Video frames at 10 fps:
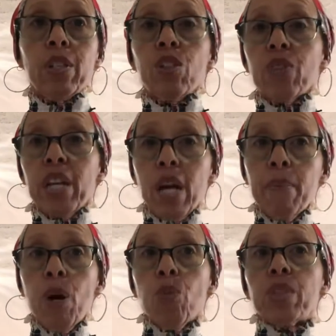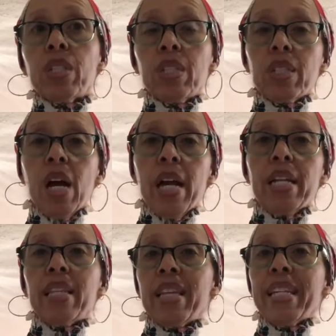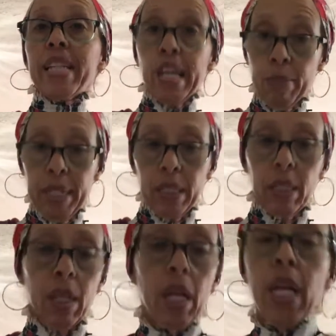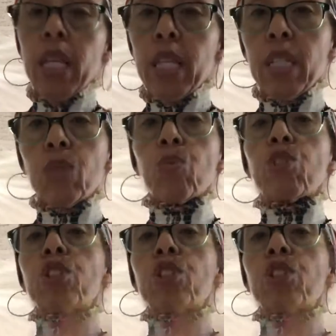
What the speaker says: They come out with the design and they name it. This was